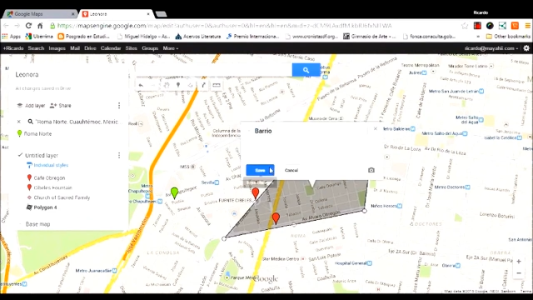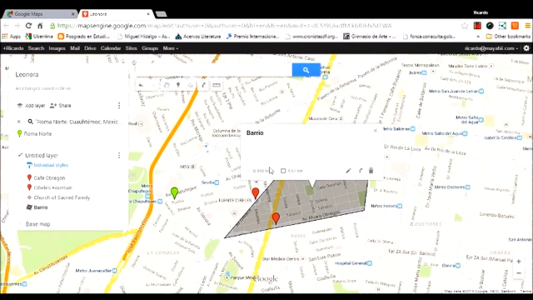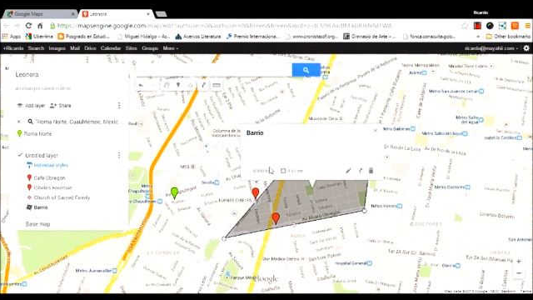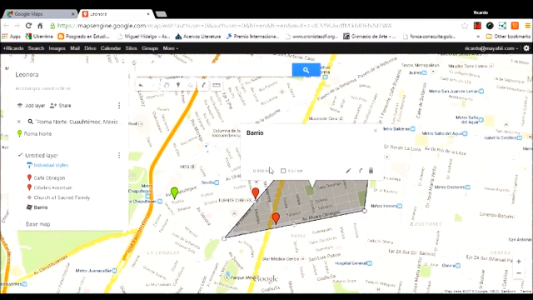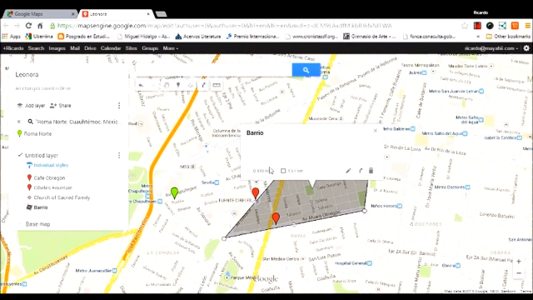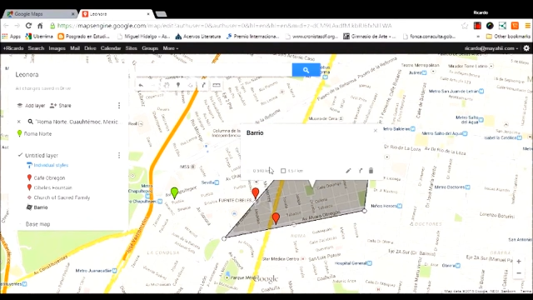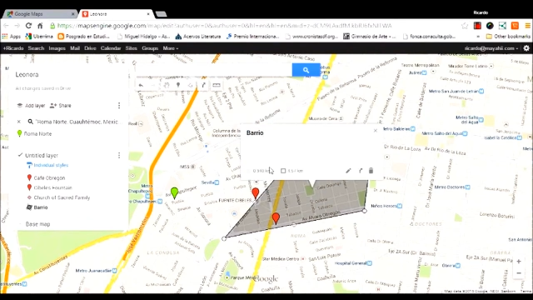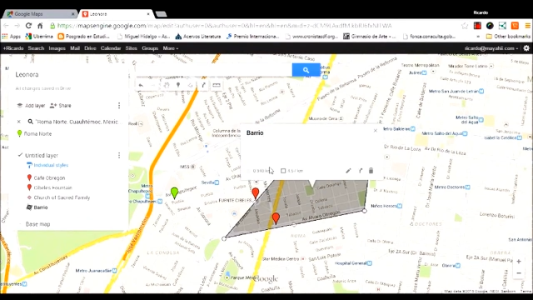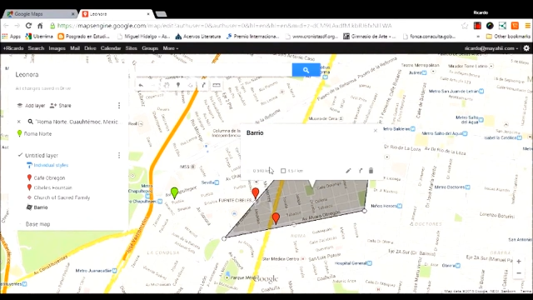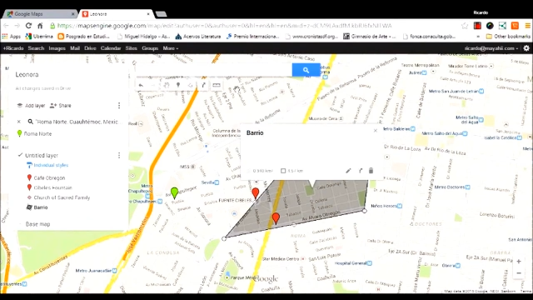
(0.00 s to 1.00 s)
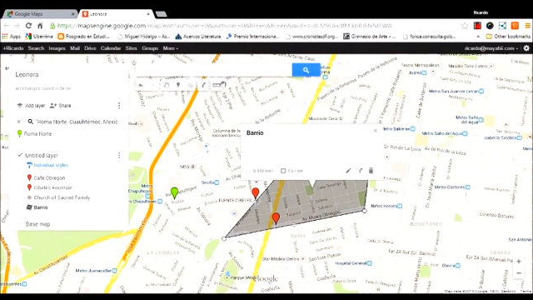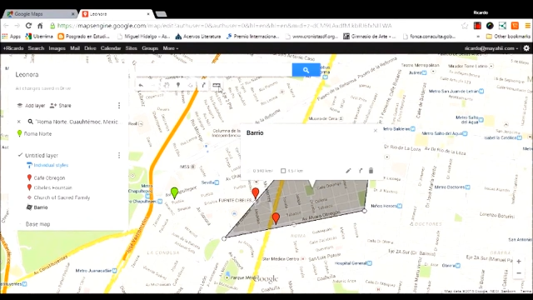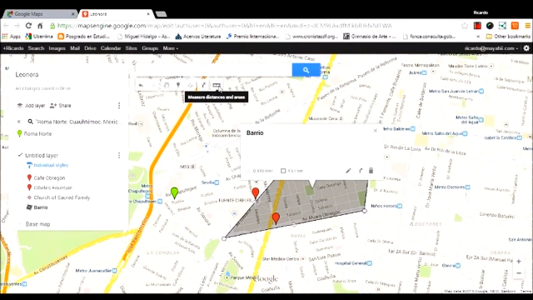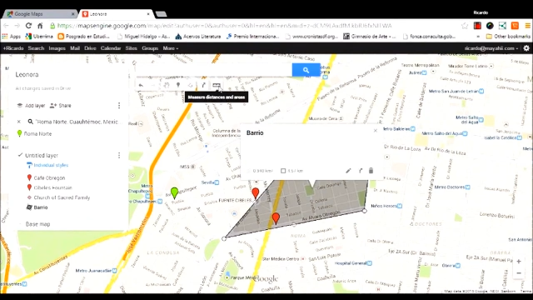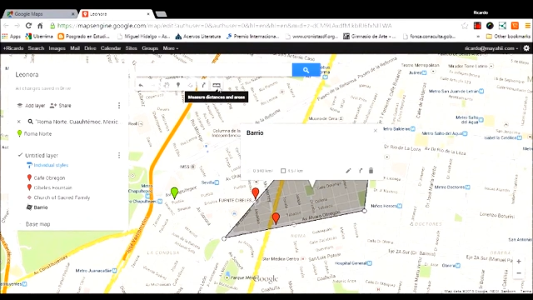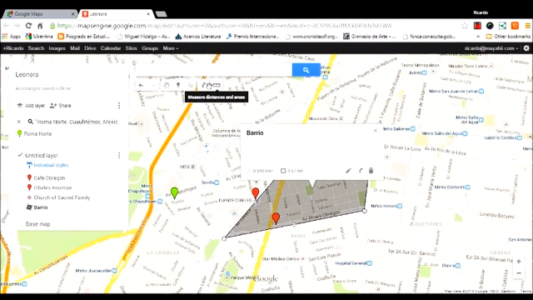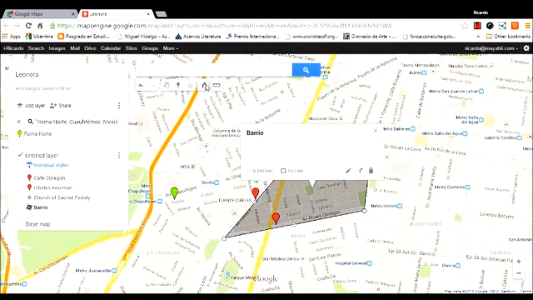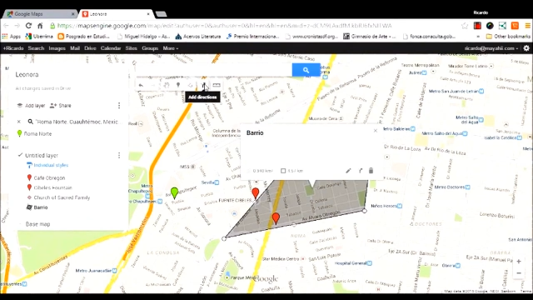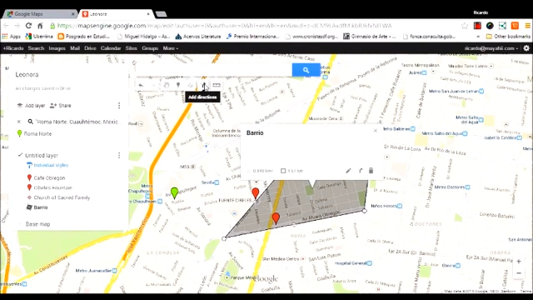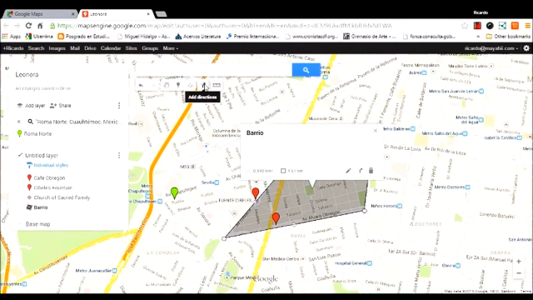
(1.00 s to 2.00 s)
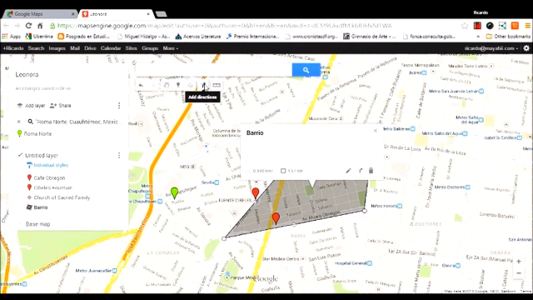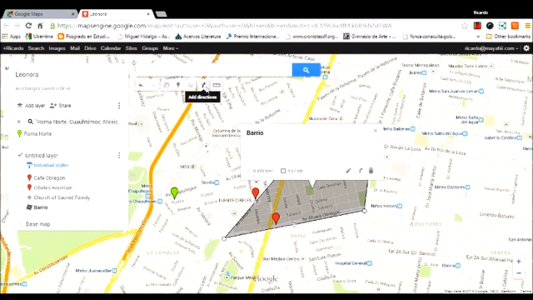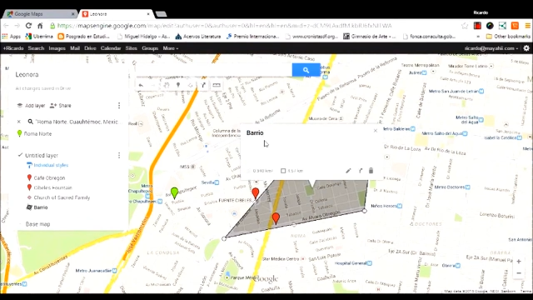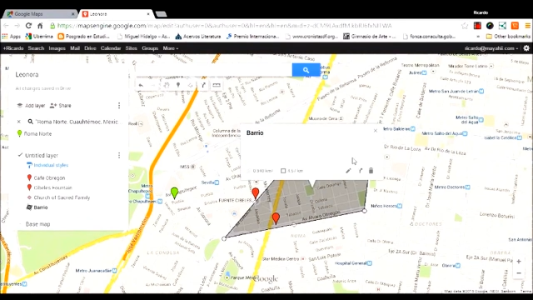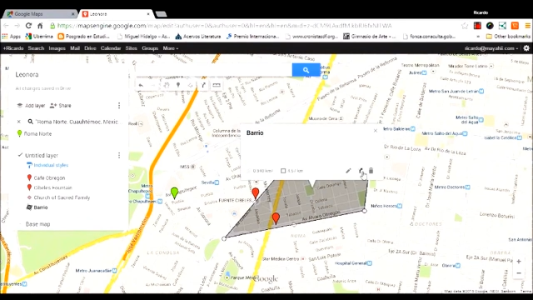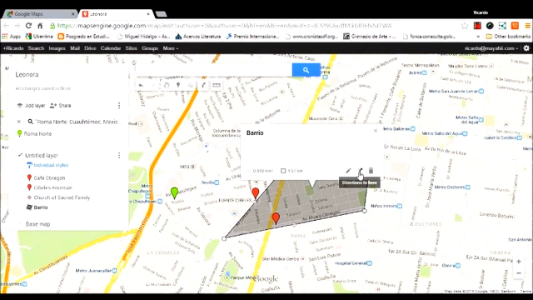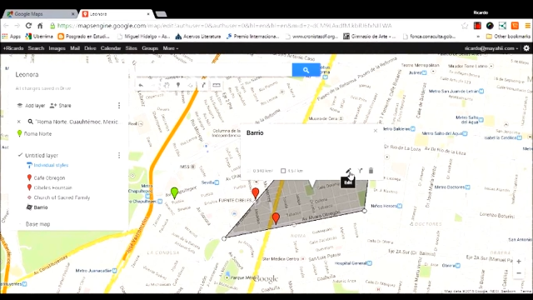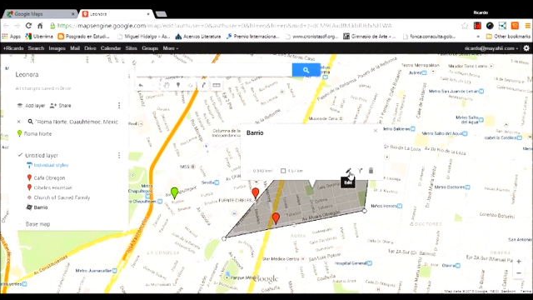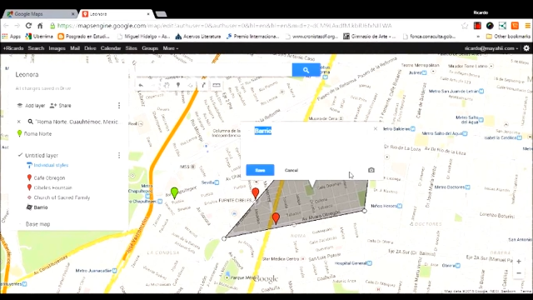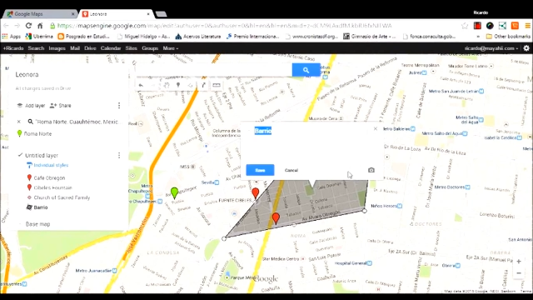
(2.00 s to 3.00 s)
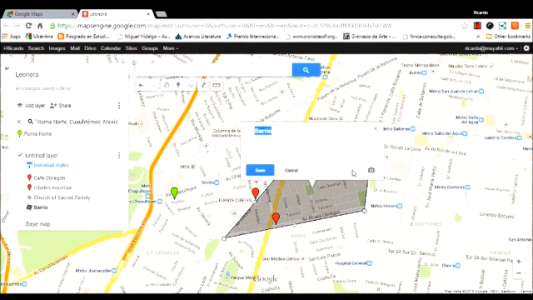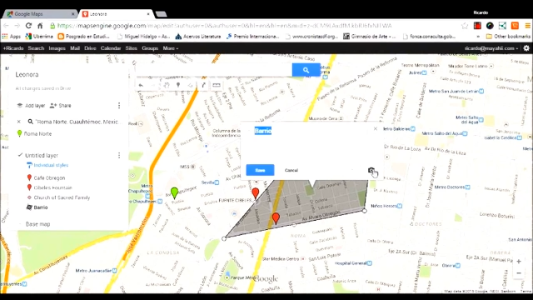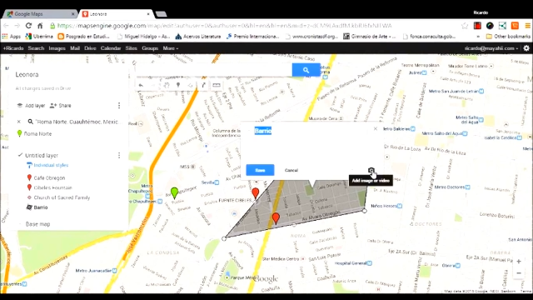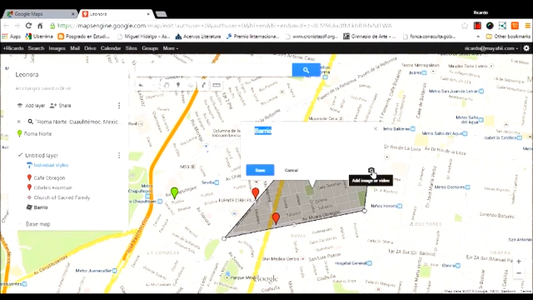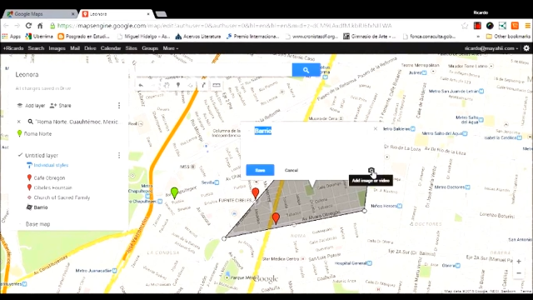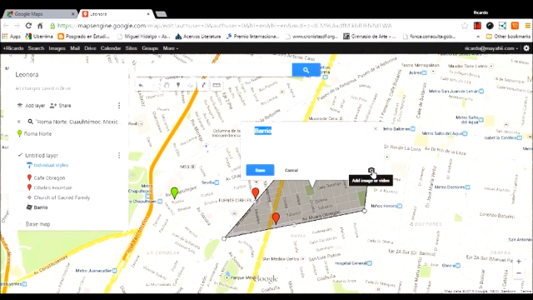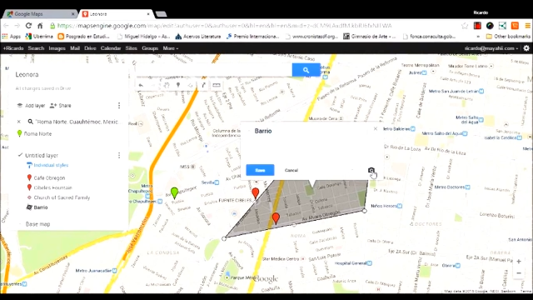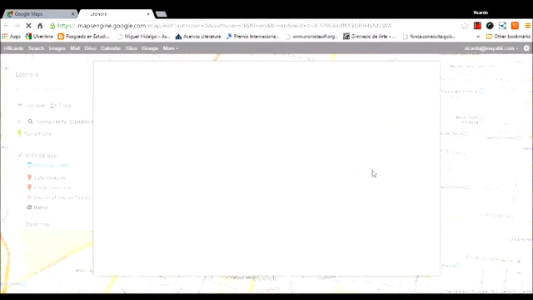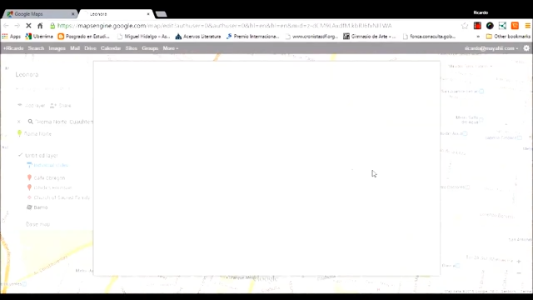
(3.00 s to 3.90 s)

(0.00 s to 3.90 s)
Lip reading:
No face is visible, so there are no lips to read.